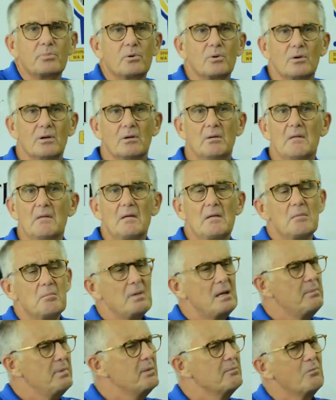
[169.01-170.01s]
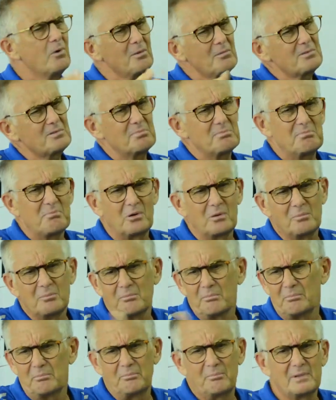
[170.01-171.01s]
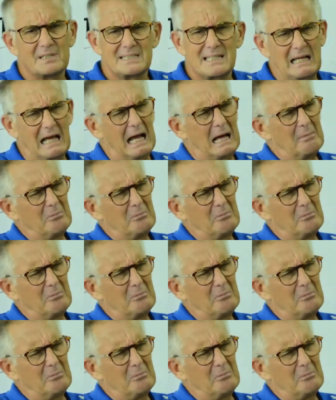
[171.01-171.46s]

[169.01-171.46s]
Paul, maybe one would say,